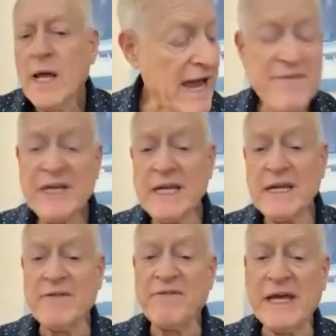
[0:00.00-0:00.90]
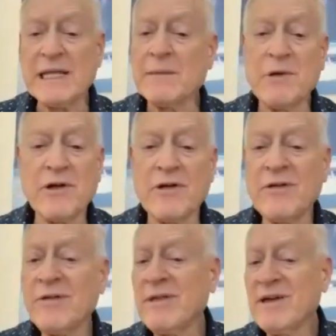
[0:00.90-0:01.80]
Having an
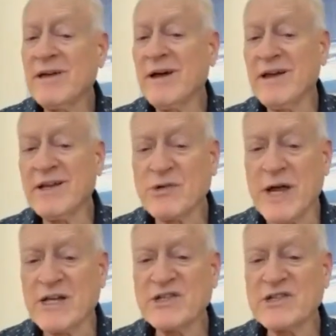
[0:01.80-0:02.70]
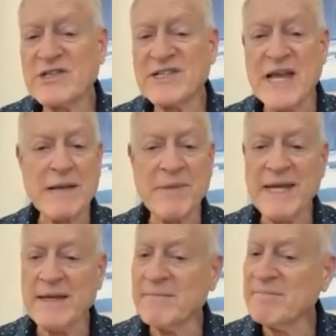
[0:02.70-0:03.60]
available dredge
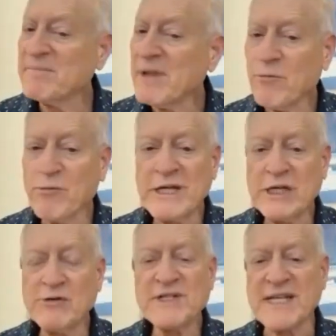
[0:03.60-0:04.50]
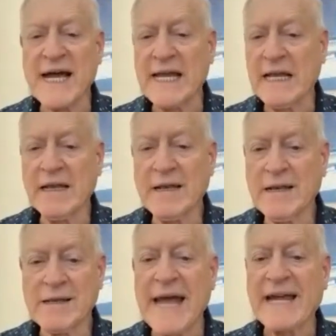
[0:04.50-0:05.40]
sediment reuse site
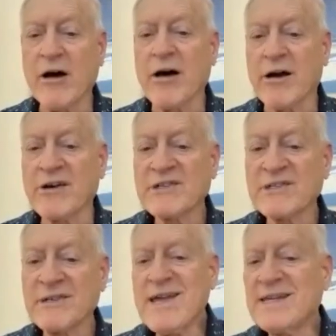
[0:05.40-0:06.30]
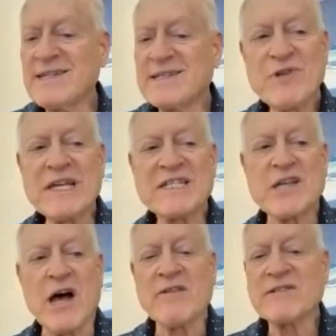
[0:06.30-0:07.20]
like ours is really
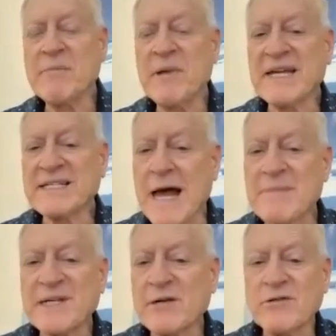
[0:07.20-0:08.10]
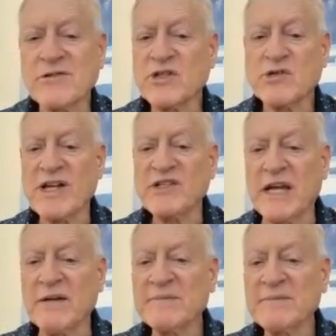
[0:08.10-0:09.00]
solves the biggest obstacle to
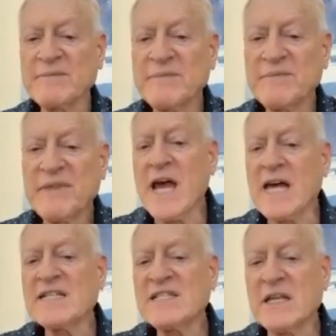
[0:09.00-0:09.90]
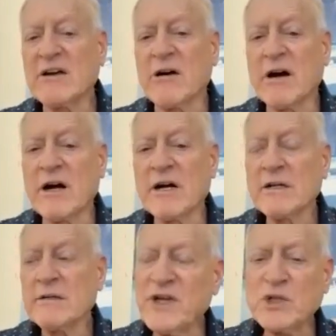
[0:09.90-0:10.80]
dredging. Yes, there
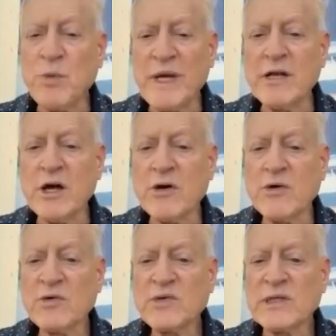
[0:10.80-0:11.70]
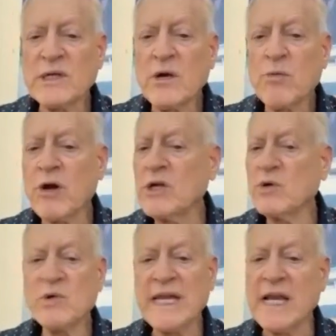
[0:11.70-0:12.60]
are fish windows where
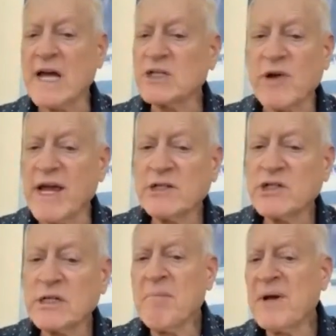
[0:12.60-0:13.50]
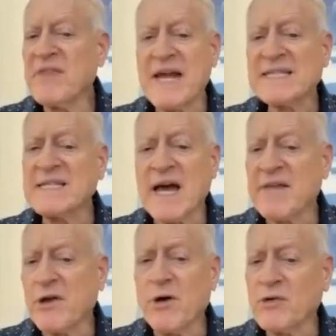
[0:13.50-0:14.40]
you cannot dredge, but that's
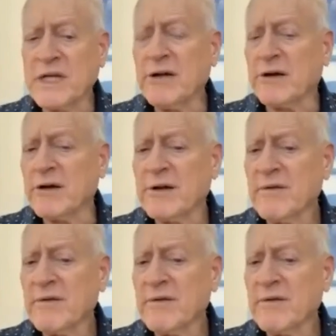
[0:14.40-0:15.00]
not the whole year.